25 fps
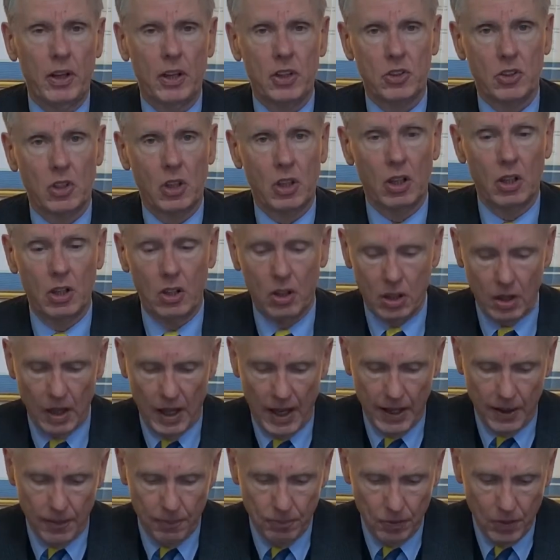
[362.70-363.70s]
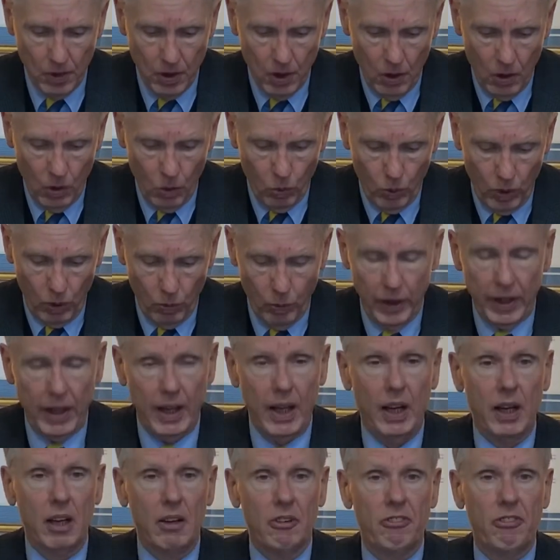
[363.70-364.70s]
going to look like when we
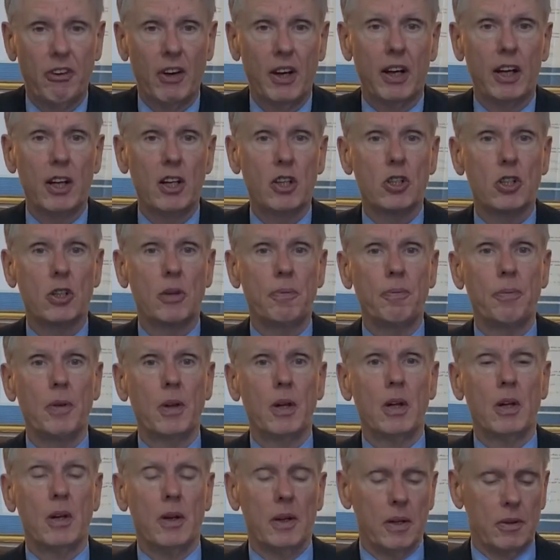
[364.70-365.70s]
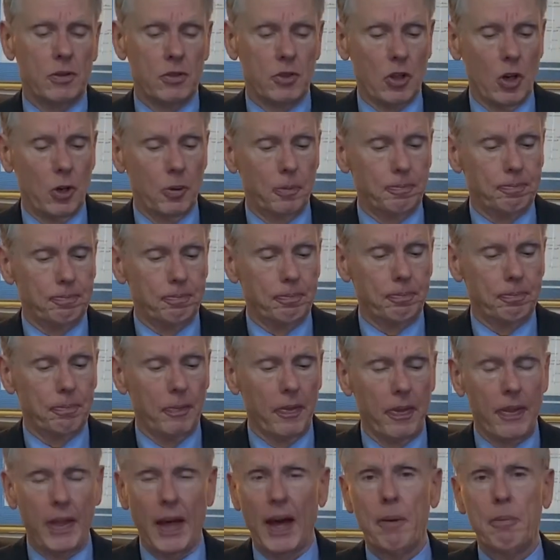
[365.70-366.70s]
get it finished. So
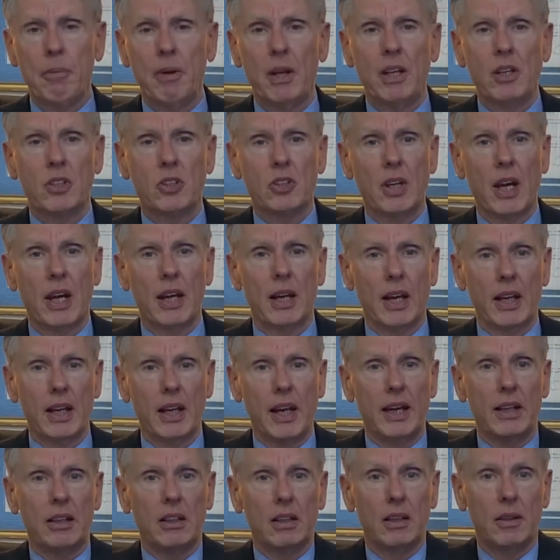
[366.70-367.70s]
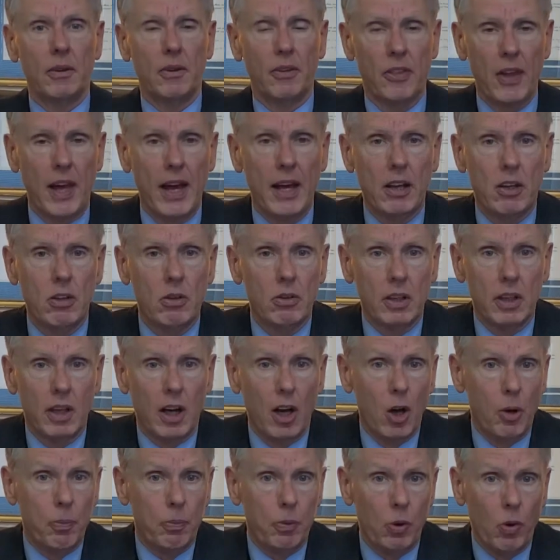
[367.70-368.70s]
that being said, I'd like to thank you, and I
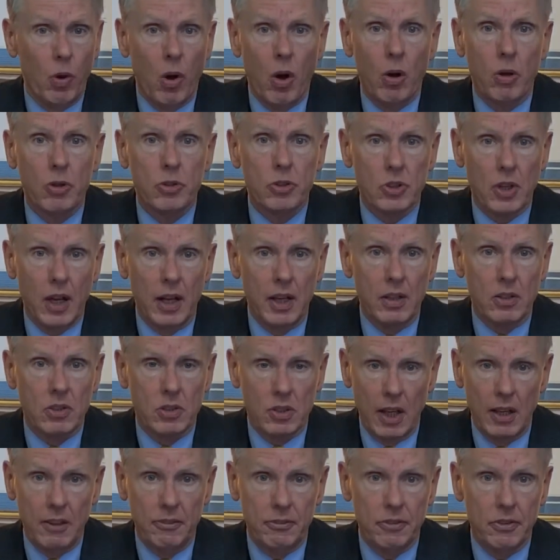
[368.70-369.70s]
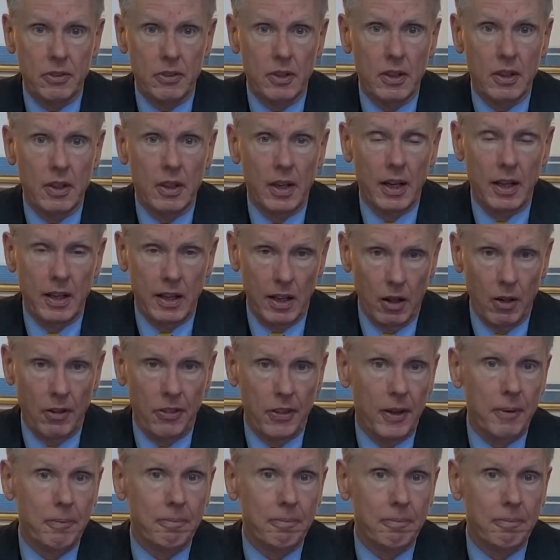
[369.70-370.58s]
hope you all stay safe and healthy.